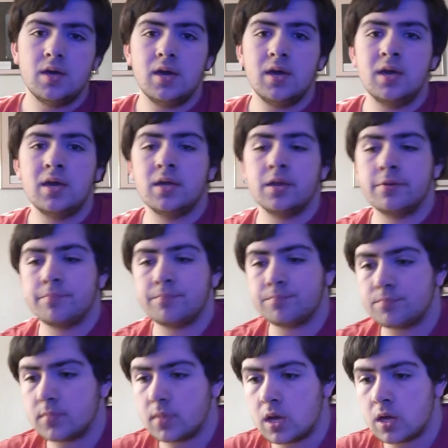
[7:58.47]
and
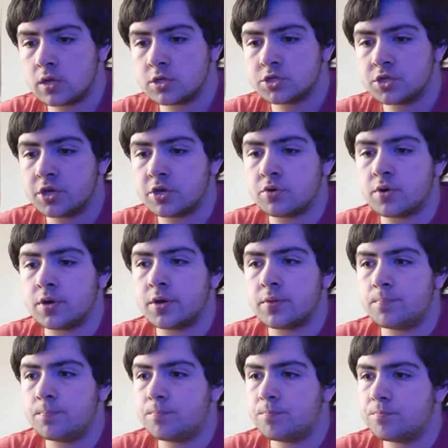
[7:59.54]
honestly, I cried.
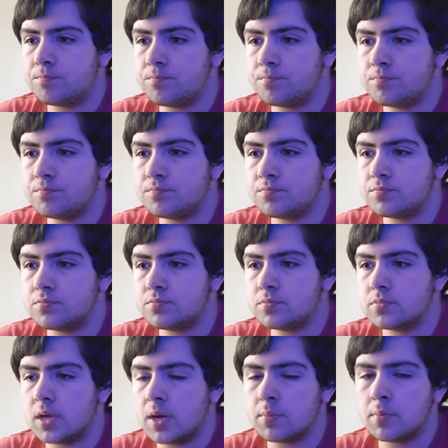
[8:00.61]

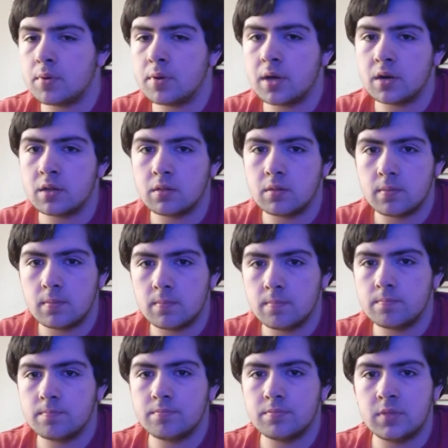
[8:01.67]
I probably had a.
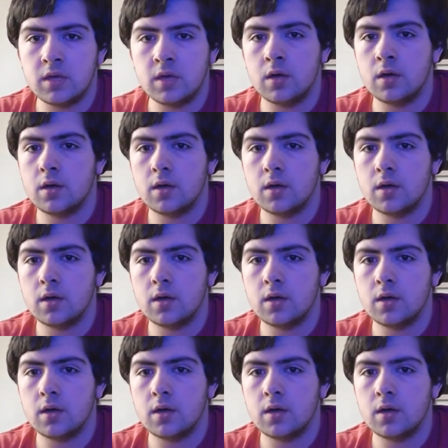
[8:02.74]
Yeah,